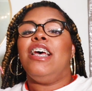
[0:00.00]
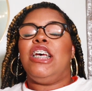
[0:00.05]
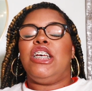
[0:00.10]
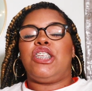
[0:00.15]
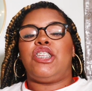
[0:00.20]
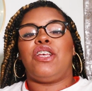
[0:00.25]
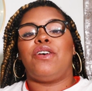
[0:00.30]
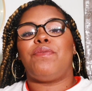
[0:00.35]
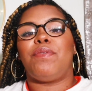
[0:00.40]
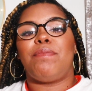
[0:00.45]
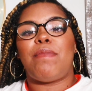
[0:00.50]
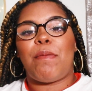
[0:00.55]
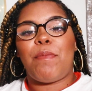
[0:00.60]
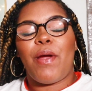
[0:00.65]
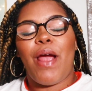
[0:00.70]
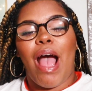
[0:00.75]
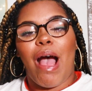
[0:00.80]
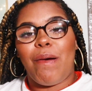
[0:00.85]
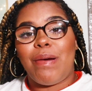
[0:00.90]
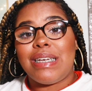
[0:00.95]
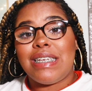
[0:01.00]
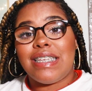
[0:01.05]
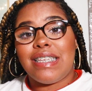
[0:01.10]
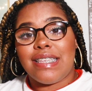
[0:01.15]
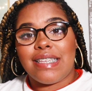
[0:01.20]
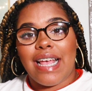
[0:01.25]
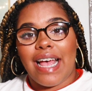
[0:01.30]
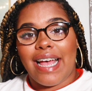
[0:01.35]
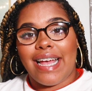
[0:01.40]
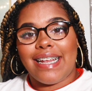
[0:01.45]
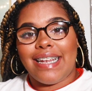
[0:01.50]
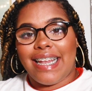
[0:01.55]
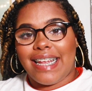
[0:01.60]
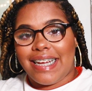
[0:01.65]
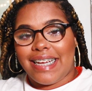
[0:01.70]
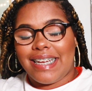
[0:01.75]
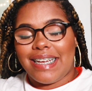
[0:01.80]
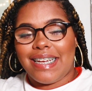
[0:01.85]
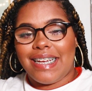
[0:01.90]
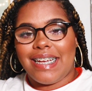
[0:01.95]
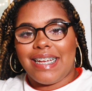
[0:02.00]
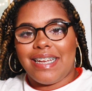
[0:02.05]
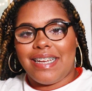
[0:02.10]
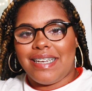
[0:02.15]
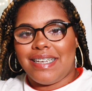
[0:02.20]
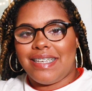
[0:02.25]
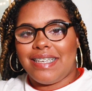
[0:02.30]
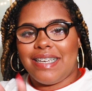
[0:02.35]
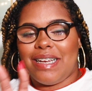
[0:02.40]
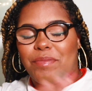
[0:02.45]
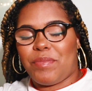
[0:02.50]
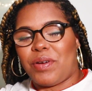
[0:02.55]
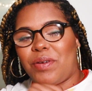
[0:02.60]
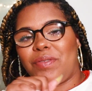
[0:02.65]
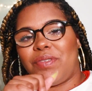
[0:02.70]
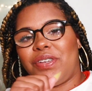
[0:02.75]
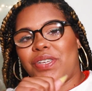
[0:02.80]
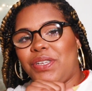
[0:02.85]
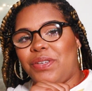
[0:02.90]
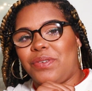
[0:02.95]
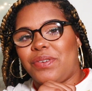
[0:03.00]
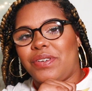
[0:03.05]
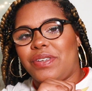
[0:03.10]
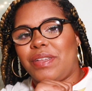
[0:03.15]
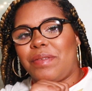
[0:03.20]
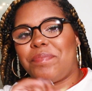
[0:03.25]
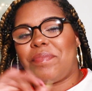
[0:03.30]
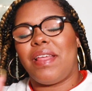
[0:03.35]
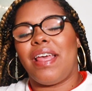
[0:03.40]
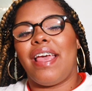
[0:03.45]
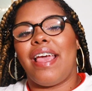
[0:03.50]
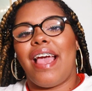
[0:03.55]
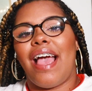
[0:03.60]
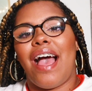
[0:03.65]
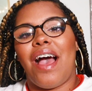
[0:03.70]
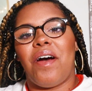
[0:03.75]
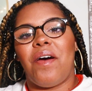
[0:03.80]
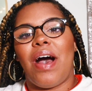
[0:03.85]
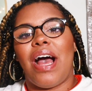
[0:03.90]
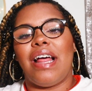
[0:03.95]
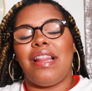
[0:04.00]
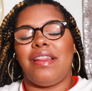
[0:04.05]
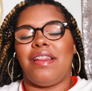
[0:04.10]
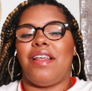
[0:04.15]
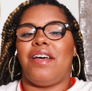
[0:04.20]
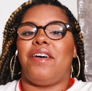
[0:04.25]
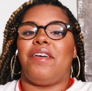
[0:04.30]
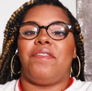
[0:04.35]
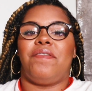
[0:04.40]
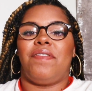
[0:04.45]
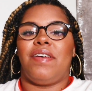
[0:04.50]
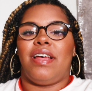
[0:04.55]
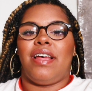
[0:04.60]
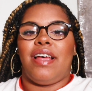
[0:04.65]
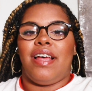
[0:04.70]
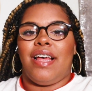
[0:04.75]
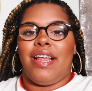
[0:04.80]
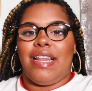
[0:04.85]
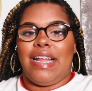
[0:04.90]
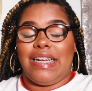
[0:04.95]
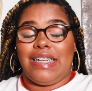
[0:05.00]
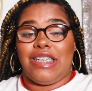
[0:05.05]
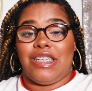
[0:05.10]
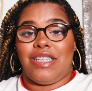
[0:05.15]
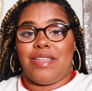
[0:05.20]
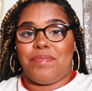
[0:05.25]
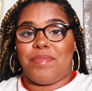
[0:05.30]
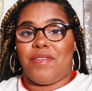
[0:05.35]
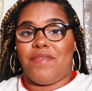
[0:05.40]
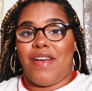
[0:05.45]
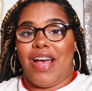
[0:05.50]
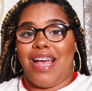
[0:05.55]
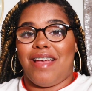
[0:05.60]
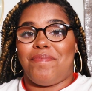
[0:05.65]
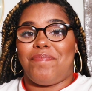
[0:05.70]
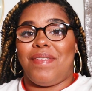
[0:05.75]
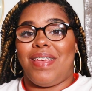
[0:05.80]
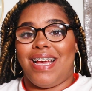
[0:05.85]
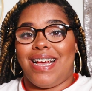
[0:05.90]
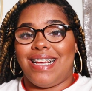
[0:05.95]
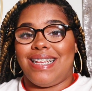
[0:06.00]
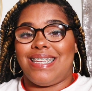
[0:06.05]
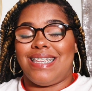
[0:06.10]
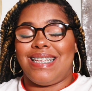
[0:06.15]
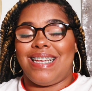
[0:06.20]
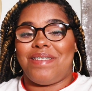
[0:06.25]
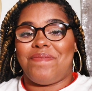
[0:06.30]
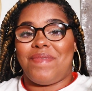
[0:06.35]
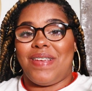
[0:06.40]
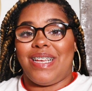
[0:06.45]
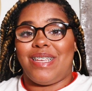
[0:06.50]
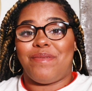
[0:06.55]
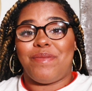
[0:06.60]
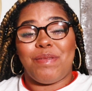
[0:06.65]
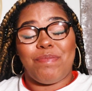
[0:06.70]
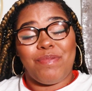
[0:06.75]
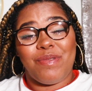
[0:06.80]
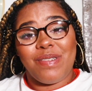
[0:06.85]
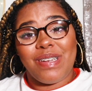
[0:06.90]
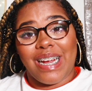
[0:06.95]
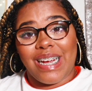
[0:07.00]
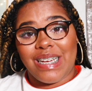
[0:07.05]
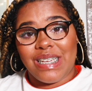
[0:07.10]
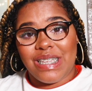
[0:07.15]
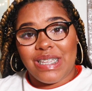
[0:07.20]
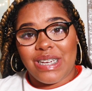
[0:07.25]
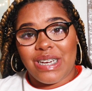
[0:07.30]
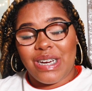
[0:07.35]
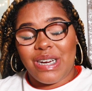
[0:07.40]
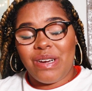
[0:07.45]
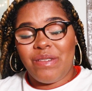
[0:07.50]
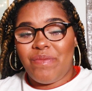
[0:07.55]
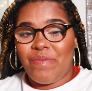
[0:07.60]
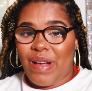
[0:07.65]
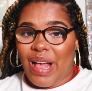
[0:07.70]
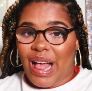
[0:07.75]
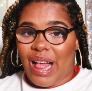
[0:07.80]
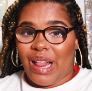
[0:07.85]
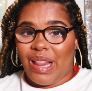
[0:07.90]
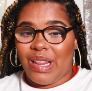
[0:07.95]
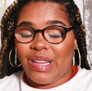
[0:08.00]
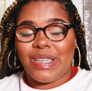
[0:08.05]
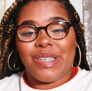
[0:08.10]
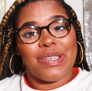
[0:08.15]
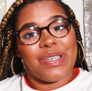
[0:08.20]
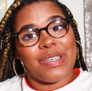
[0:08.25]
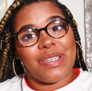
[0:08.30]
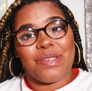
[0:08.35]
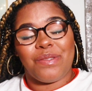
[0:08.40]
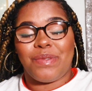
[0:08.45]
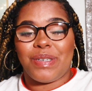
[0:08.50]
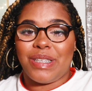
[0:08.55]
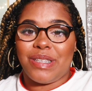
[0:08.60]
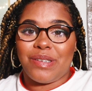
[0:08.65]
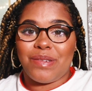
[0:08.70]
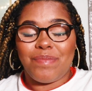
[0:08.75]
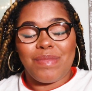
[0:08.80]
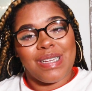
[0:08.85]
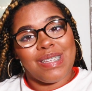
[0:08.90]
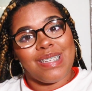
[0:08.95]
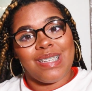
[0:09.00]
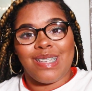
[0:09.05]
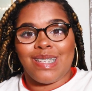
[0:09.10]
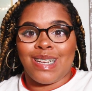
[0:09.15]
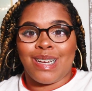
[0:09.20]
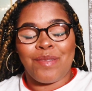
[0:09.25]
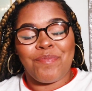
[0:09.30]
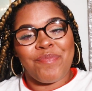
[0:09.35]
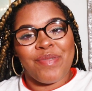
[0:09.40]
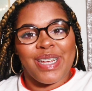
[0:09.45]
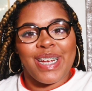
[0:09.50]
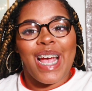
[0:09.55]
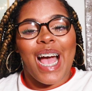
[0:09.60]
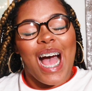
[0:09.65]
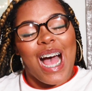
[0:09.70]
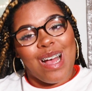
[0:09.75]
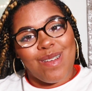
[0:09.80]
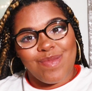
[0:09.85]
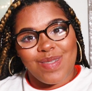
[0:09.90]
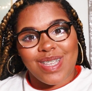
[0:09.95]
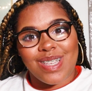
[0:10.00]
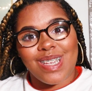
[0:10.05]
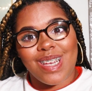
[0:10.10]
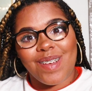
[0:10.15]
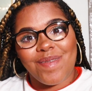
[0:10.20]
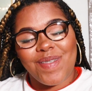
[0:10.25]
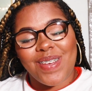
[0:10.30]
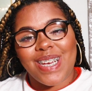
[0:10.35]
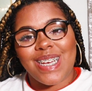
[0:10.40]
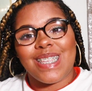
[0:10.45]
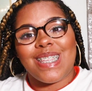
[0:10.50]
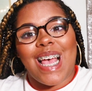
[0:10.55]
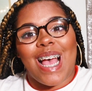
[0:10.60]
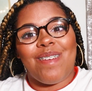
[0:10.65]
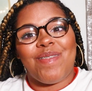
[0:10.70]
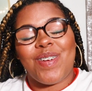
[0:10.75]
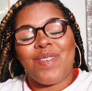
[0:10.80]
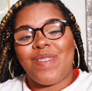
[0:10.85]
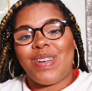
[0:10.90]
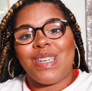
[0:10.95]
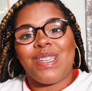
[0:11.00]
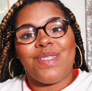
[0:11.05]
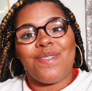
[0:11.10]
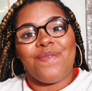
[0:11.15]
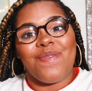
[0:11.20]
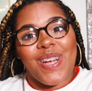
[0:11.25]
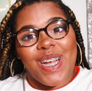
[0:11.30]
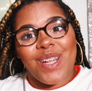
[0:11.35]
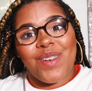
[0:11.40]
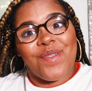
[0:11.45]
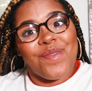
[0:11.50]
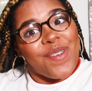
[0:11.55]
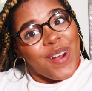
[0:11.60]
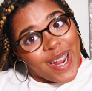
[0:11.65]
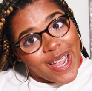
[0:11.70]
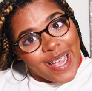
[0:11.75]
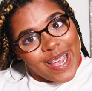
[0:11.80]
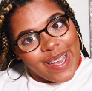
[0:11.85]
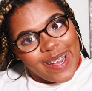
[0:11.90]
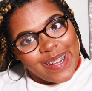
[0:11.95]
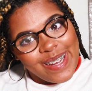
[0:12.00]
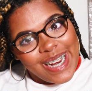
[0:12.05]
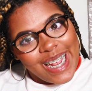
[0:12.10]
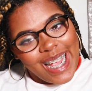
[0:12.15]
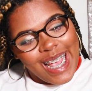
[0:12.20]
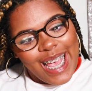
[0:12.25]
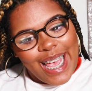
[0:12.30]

So remember how I said like in number 2 or something how I love like the summer vibe because it makes people nicer. Well, during the winter months is the complete opposite because everyone is fucking rude.